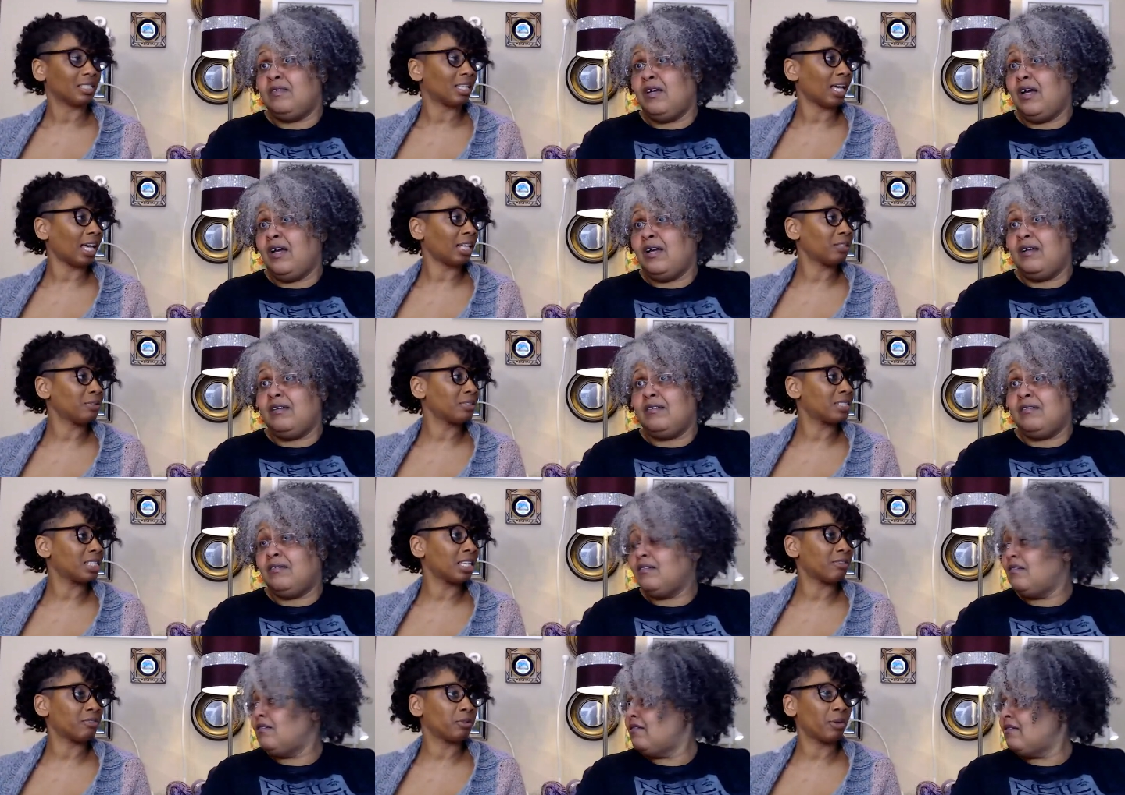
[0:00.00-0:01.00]
Speaker 1: I don't see
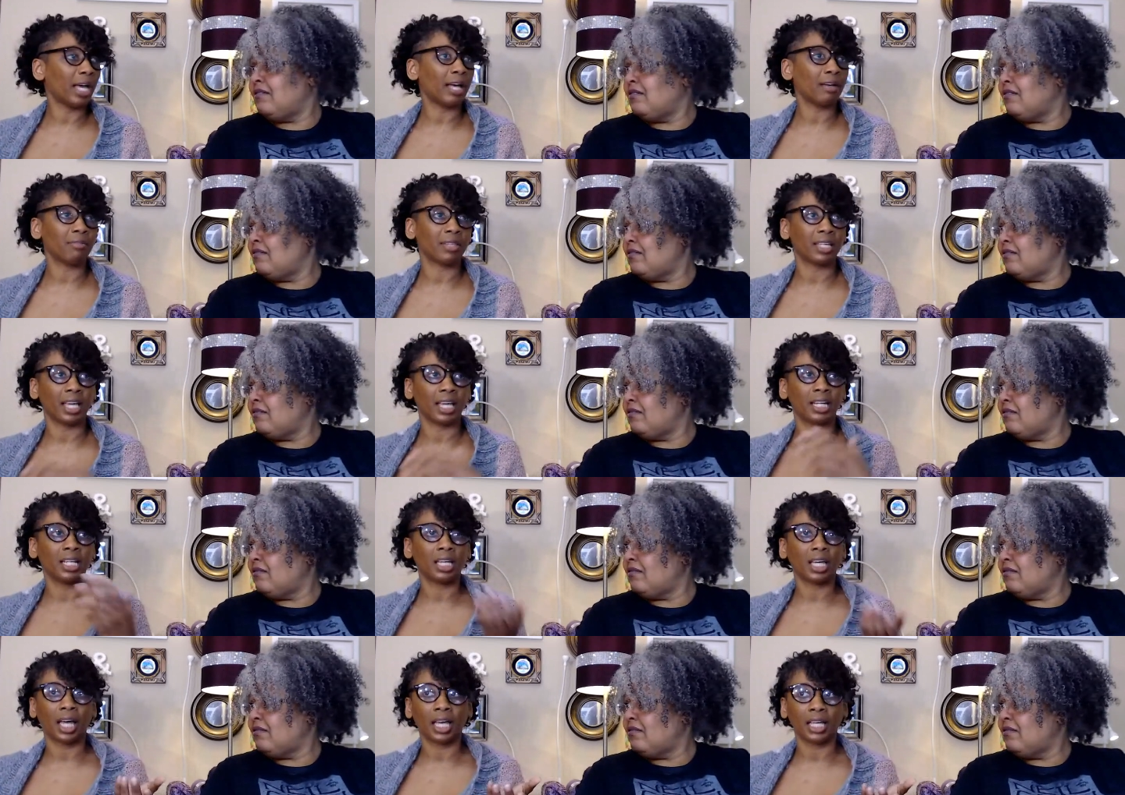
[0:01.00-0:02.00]
if you have like any
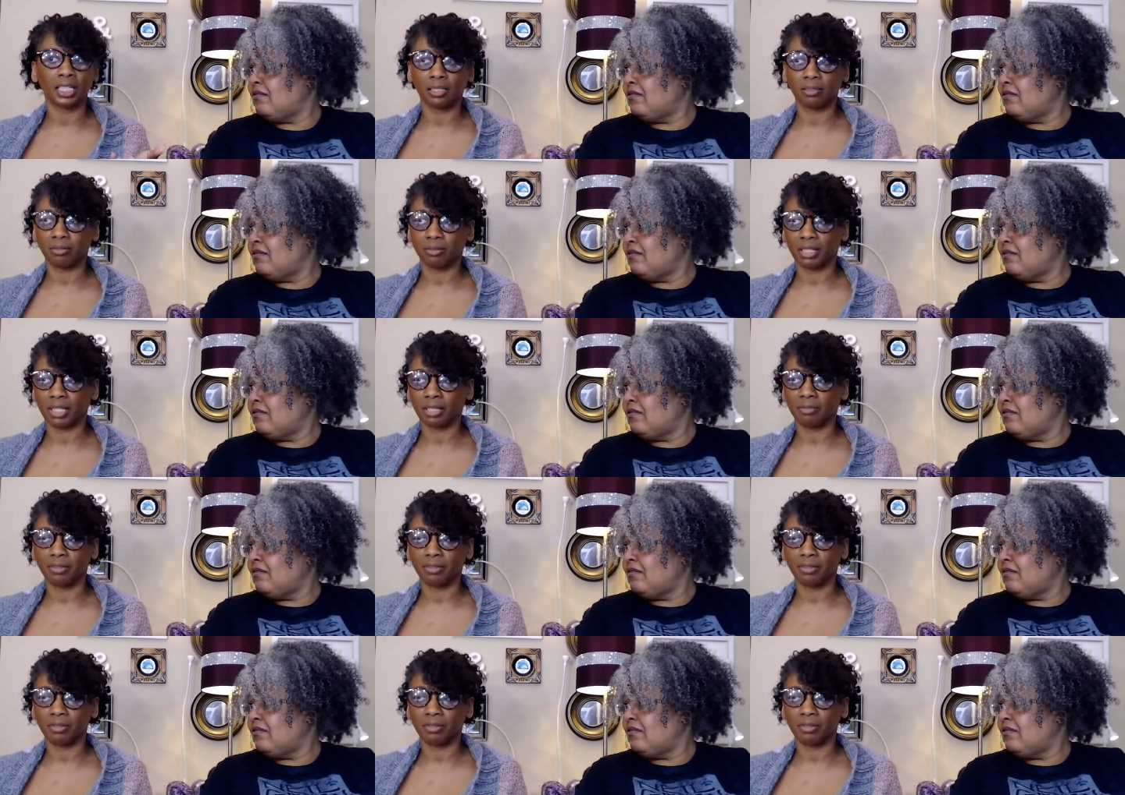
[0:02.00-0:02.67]
kind of like